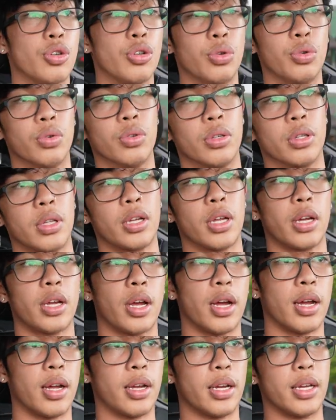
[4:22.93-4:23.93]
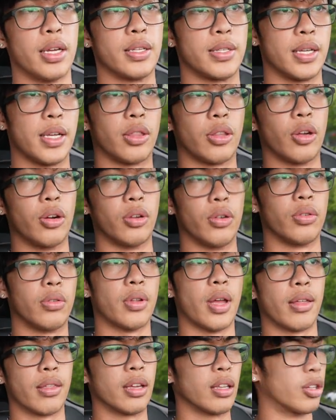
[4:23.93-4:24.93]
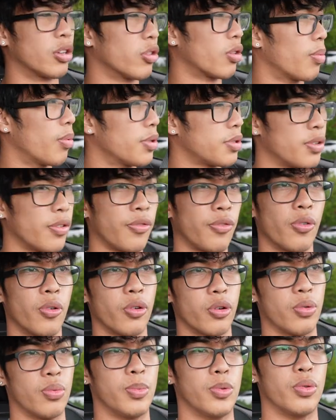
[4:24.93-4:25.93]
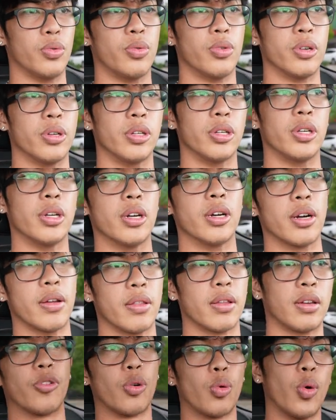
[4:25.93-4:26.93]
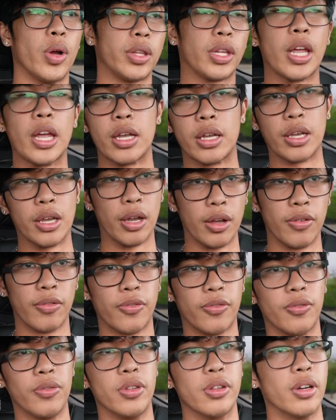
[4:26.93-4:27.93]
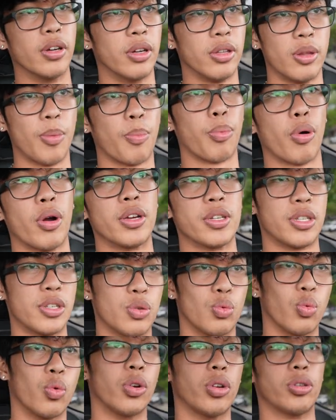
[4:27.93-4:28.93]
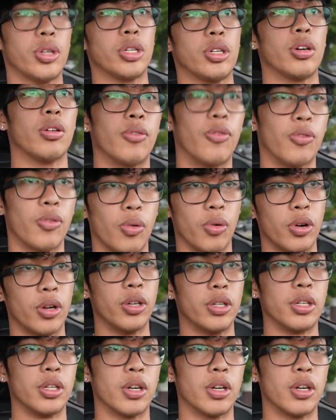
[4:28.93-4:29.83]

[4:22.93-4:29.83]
Two uh, is that they're, I think they're the most affordable one here, I think. For what they give, the, the price is really good for it,